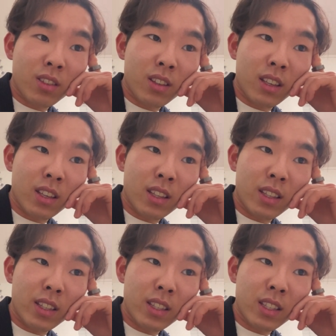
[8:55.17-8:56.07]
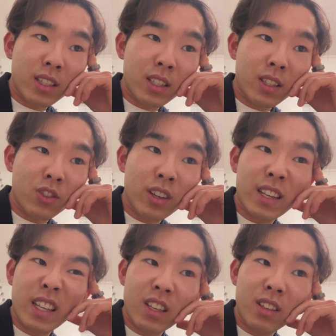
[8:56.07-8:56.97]
is, do I
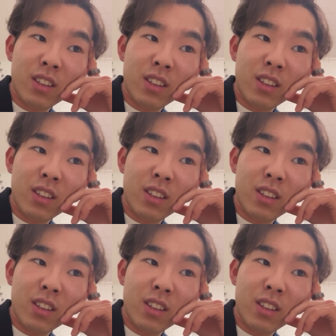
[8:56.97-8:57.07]
need